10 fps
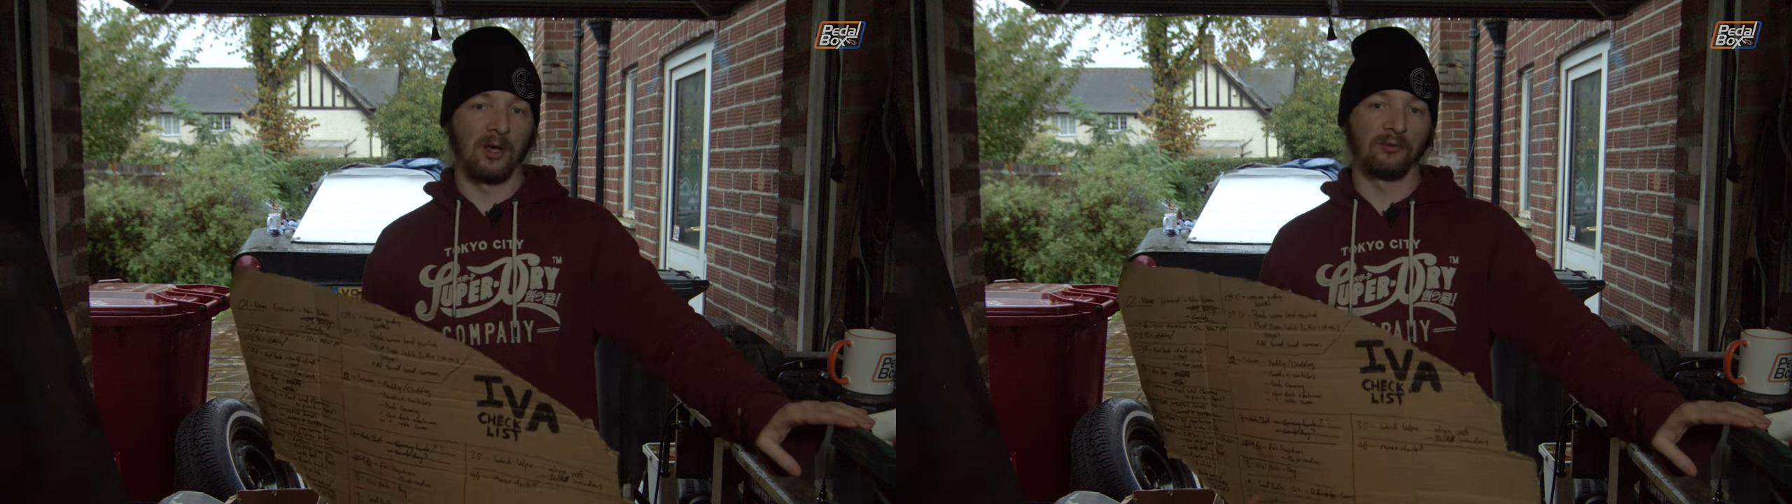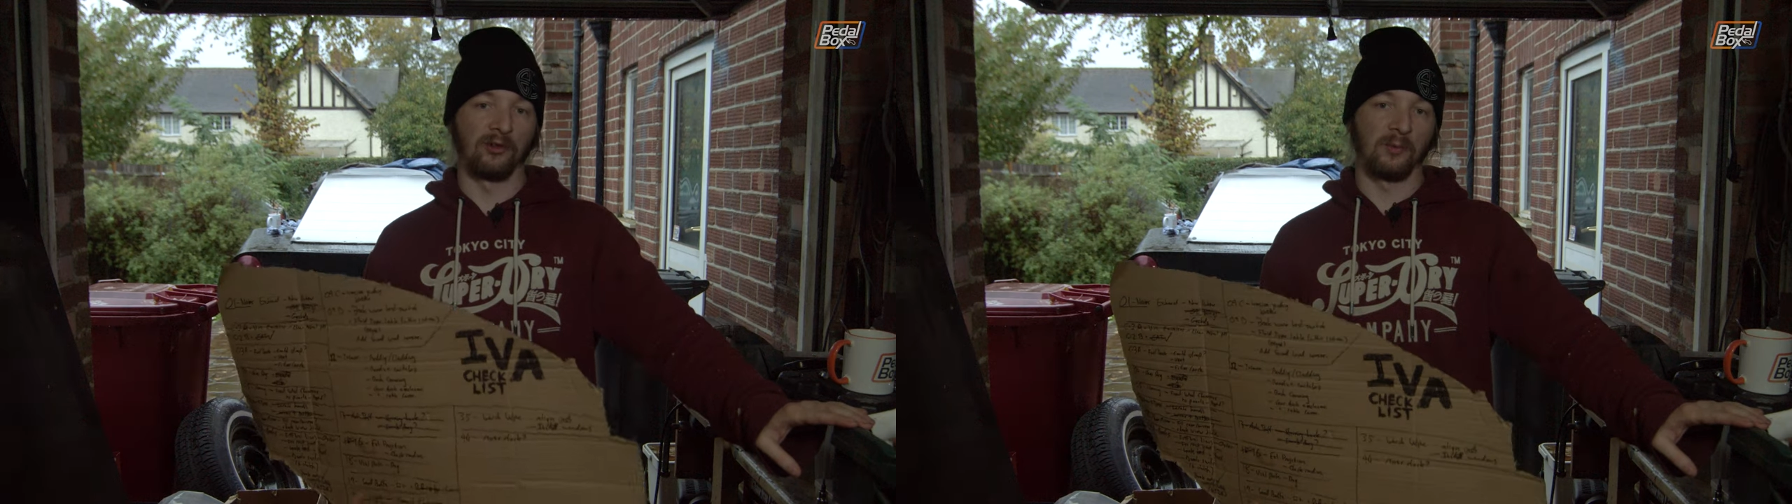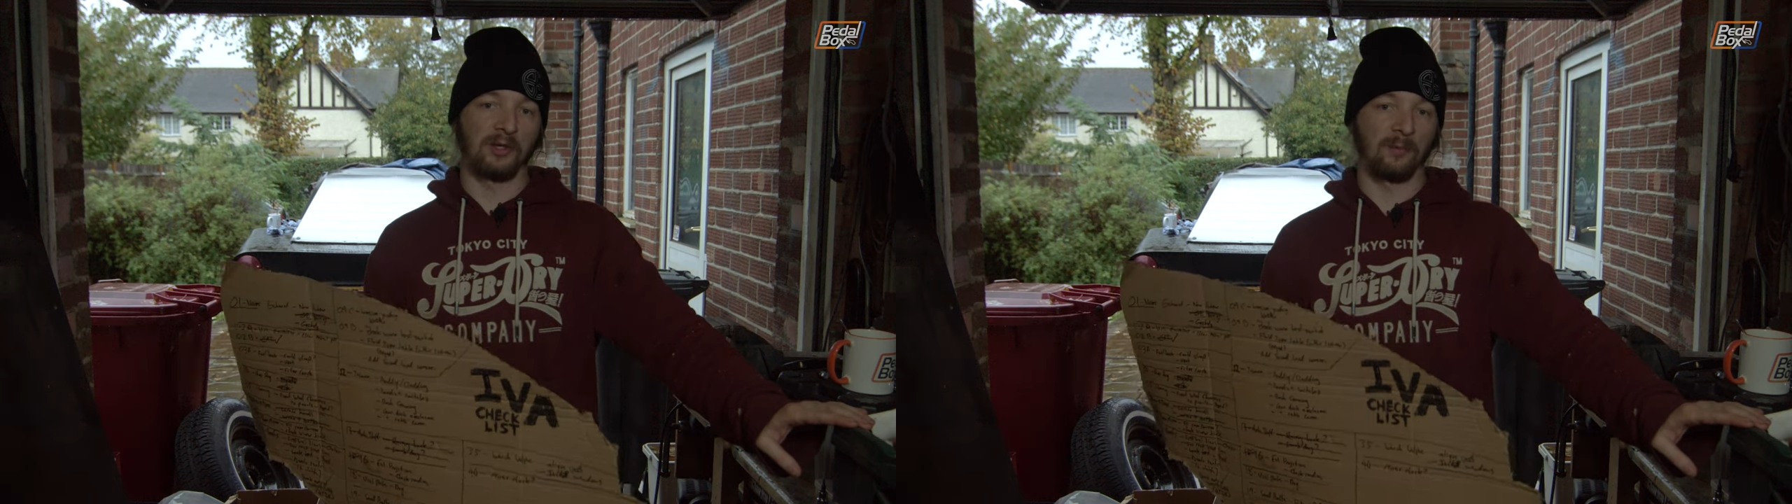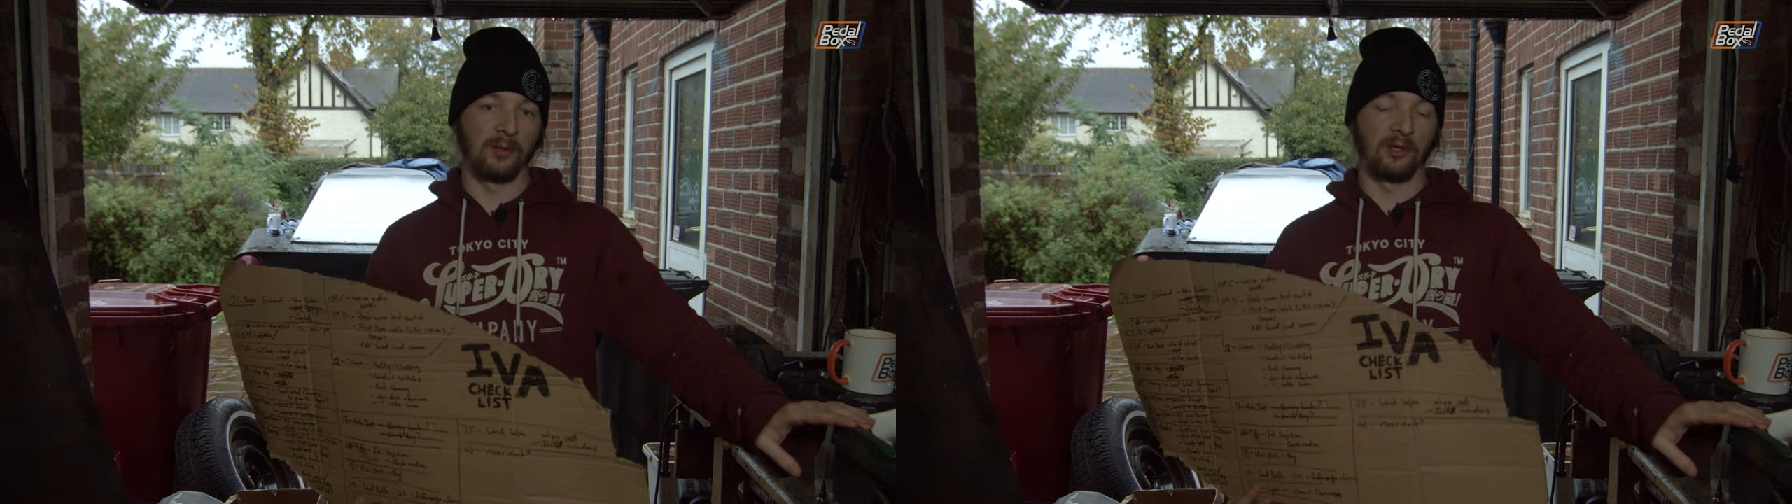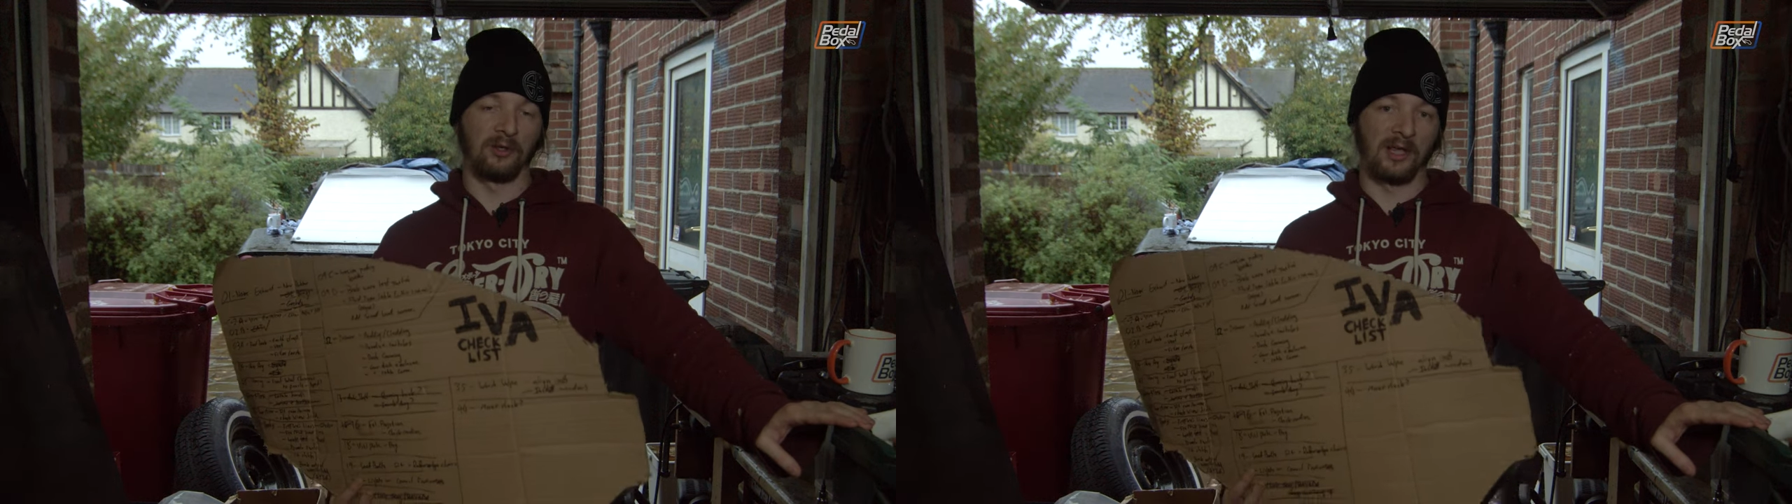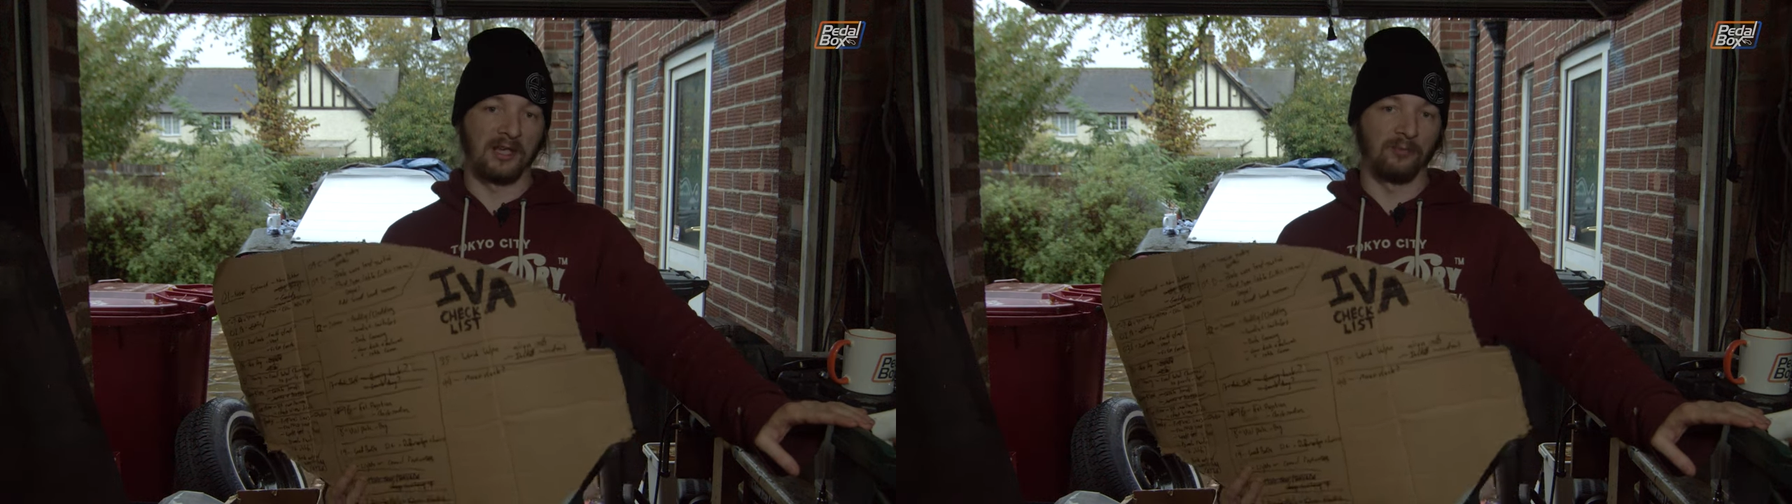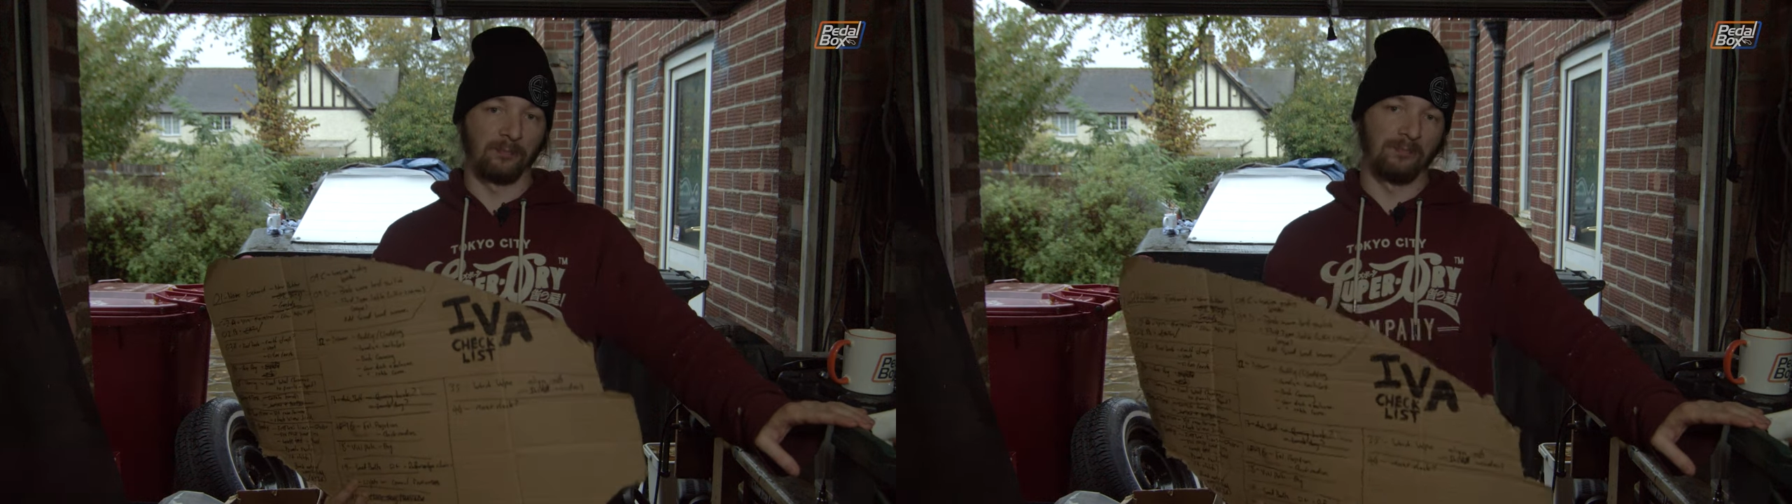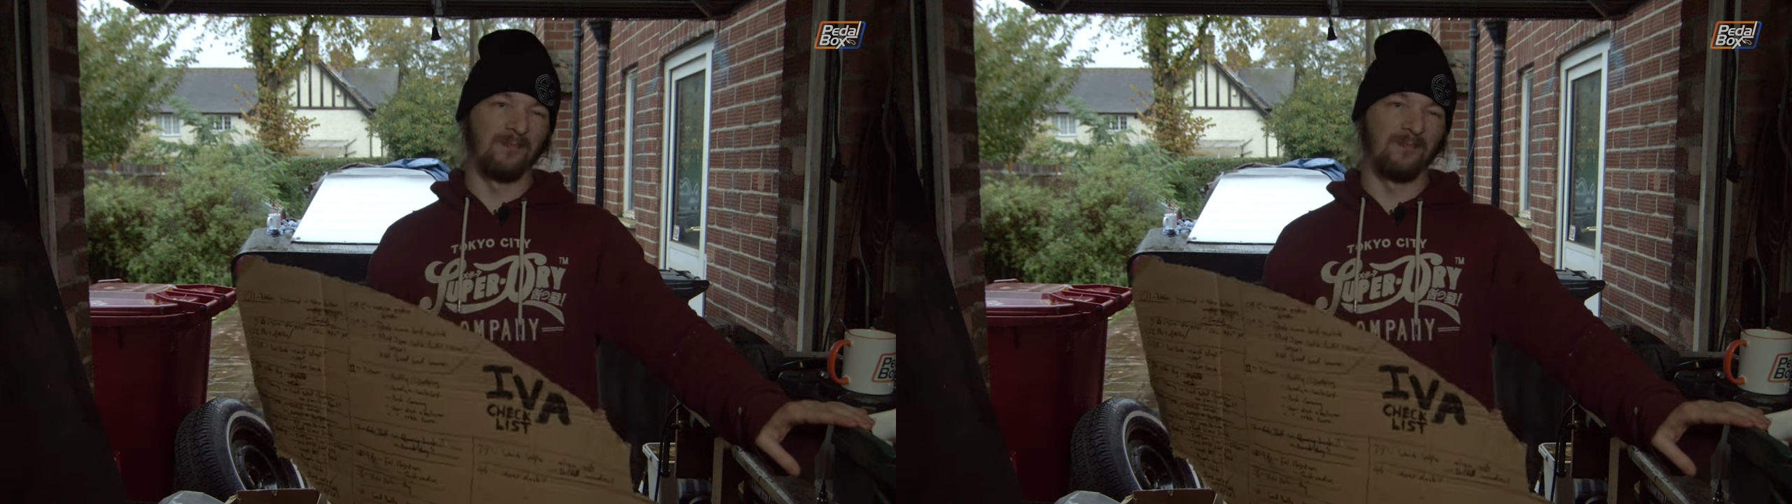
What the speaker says: up so that we can put a,